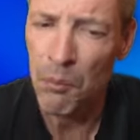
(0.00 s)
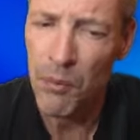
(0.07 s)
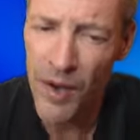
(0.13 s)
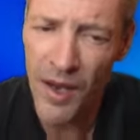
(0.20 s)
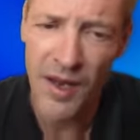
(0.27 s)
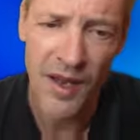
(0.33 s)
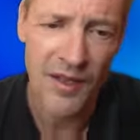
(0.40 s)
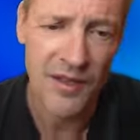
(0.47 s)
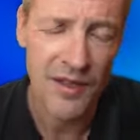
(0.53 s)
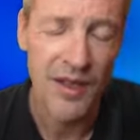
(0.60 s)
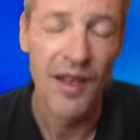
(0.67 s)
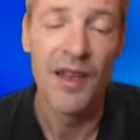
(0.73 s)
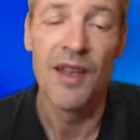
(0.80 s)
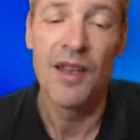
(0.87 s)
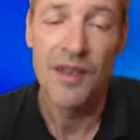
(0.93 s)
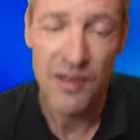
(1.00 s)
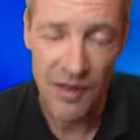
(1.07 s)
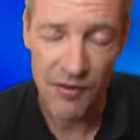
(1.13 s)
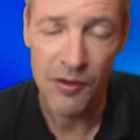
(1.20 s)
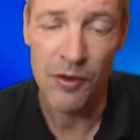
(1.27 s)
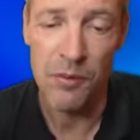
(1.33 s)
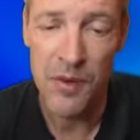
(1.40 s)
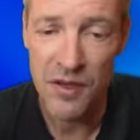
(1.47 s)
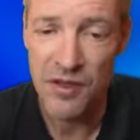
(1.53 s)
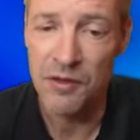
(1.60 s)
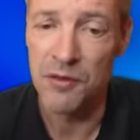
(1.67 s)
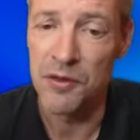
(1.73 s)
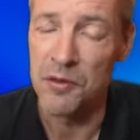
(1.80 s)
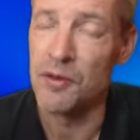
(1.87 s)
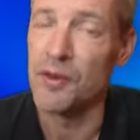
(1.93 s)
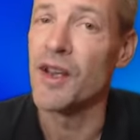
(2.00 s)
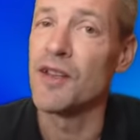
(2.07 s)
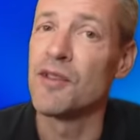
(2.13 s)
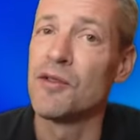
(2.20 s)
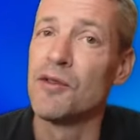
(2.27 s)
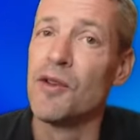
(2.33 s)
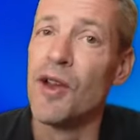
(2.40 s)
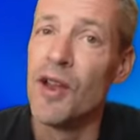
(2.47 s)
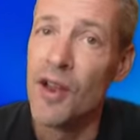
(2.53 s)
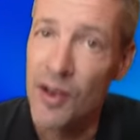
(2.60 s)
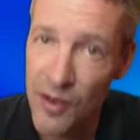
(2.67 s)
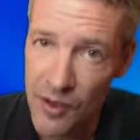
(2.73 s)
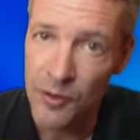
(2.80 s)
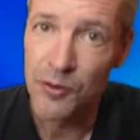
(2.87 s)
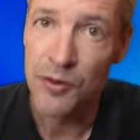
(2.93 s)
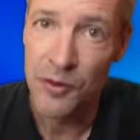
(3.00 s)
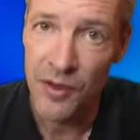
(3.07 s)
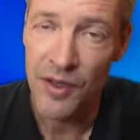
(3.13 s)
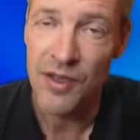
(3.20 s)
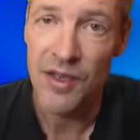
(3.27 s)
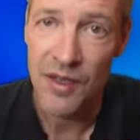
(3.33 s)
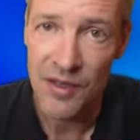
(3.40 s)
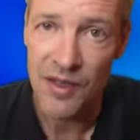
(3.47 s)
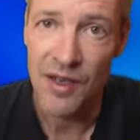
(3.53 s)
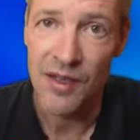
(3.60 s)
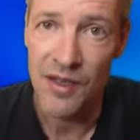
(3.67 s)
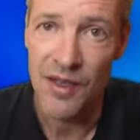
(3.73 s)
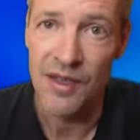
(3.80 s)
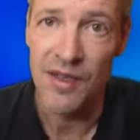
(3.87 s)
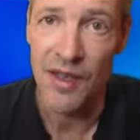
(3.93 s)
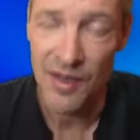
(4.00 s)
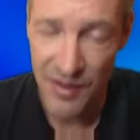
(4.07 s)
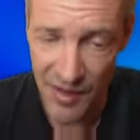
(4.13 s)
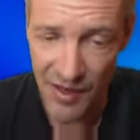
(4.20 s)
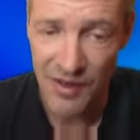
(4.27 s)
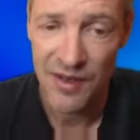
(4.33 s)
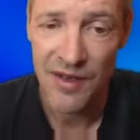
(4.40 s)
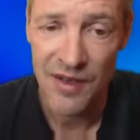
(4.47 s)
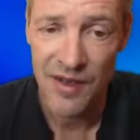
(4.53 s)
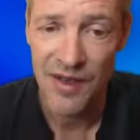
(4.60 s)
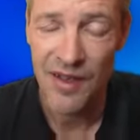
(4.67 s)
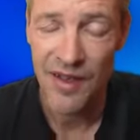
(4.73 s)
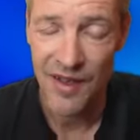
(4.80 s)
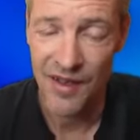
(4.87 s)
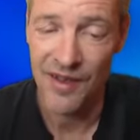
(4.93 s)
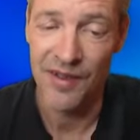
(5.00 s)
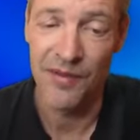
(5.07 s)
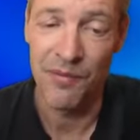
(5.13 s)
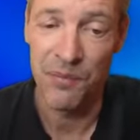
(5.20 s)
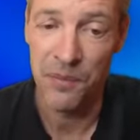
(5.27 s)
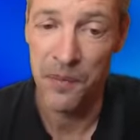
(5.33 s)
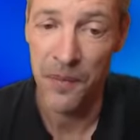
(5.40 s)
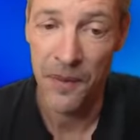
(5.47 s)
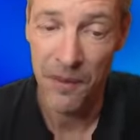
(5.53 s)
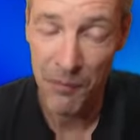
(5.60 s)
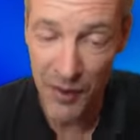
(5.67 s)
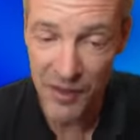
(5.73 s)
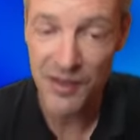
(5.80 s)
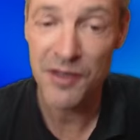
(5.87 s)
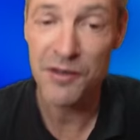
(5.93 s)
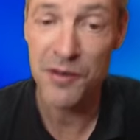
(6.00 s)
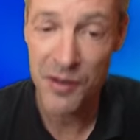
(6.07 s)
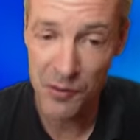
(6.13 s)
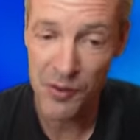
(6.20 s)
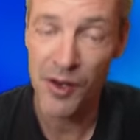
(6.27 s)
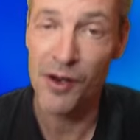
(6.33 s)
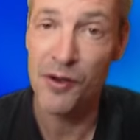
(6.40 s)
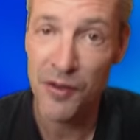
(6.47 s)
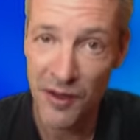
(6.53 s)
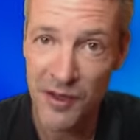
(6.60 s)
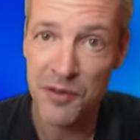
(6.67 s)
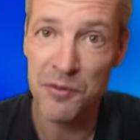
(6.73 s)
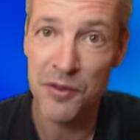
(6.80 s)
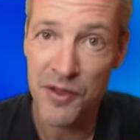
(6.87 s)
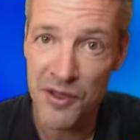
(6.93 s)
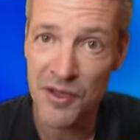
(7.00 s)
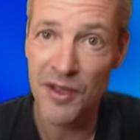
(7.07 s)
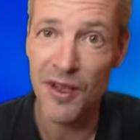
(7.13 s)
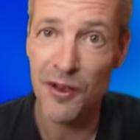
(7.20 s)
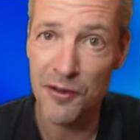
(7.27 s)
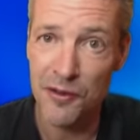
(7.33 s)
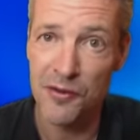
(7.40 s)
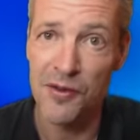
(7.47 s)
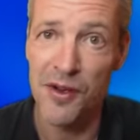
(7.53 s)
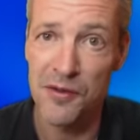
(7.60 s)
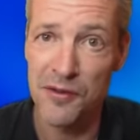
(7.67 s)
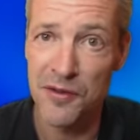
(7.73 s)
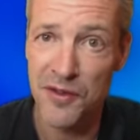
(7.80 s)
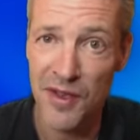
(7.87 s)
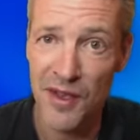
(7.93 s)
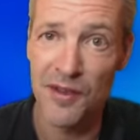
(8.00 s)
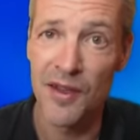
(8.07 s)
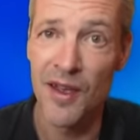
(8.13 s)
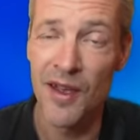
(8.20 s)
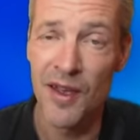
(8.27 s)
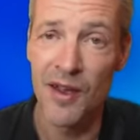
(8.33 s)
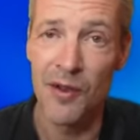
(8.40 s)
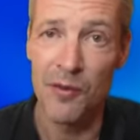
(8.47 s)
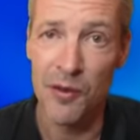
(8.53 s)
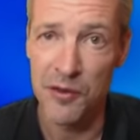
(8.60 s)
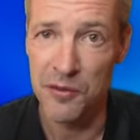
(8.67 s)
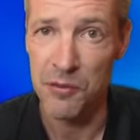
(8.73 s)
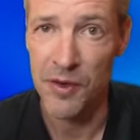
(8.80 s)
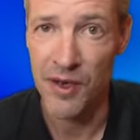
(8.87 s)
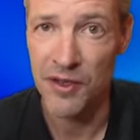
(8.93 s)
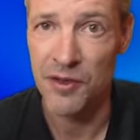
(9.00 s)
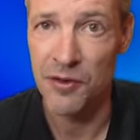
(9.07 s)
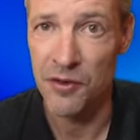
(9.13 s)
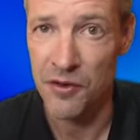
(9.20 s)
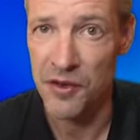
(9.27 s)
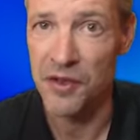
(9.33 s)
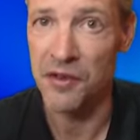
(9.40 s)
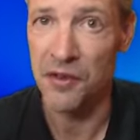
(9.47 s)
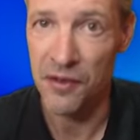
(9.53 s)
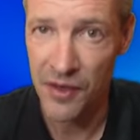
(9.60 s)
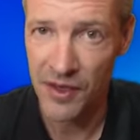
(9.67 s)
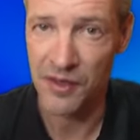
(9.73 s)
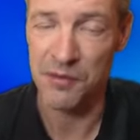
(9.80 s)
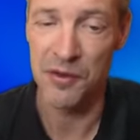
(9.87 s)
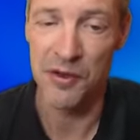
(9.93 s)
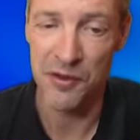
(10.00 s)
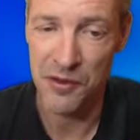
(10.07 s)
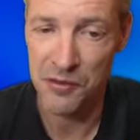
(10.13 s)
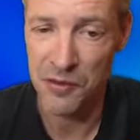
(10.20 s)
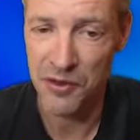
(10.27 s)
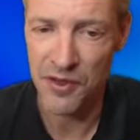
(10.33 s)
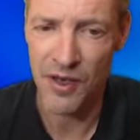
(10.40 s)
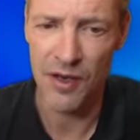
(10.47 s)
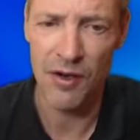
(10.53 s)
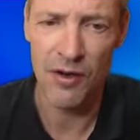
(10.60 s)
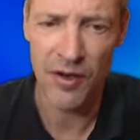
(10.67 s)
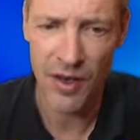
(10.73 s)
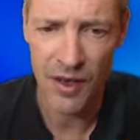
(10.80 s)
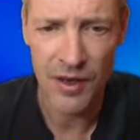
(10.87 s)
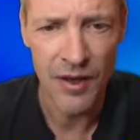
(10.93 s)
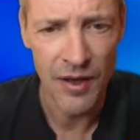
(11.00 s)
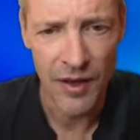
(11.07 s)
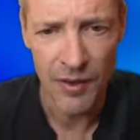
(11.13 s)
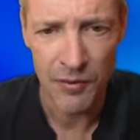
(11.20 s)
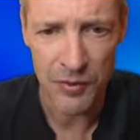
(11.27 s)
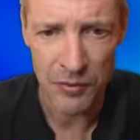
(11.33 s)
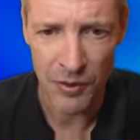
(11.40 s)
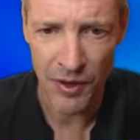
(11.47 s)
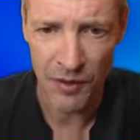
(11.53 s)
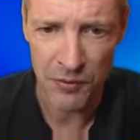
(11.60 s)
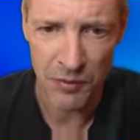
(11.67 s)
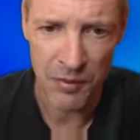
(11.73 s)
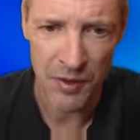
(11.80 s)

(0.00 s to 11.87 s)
Black has several pieces which would like to go to the king side and attack. But it's interesting, when I looked at this position, I also tried to understand what's black's concrete threat, because you would say, okay, we would love to